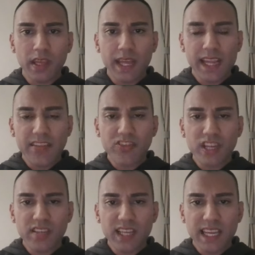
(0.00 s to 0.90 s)
It's
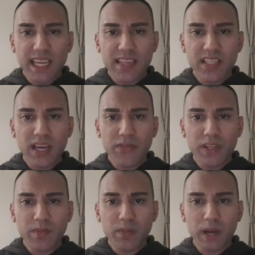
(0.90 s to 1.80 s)
just easier for
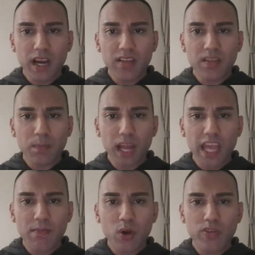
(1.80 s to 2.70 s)
them to pass the
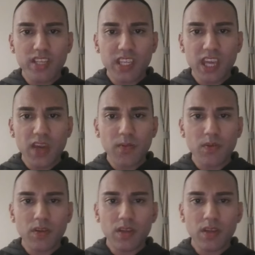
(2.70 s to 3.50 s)
blame onto you